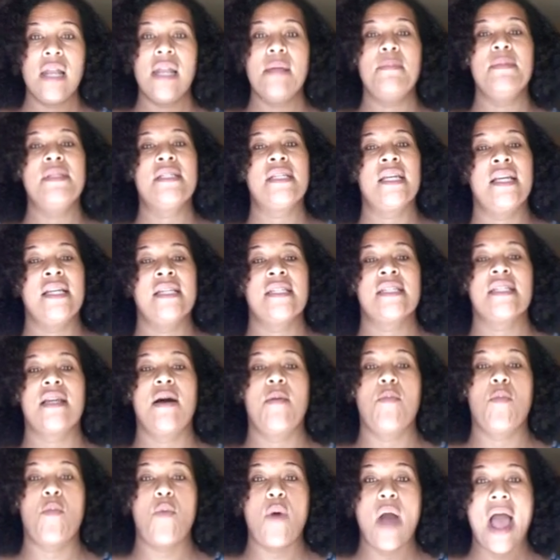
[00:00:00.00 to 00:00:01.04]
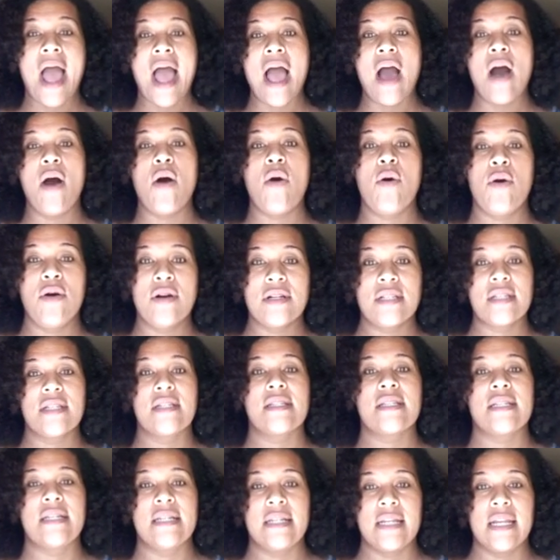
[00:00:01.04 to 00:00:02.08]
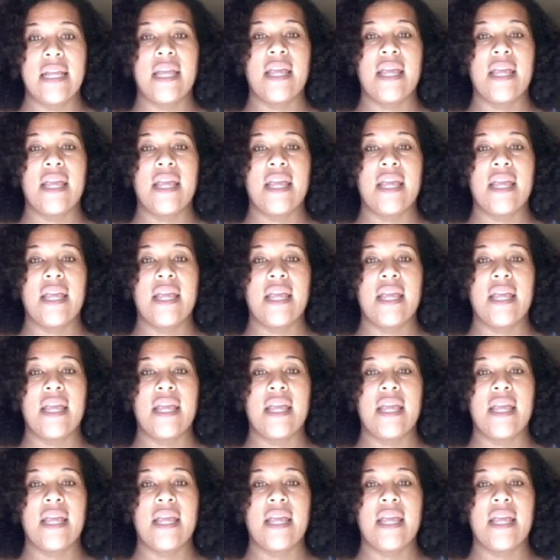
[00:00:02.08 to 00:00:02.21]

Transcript: Let me tell you something. Wild horses couldn't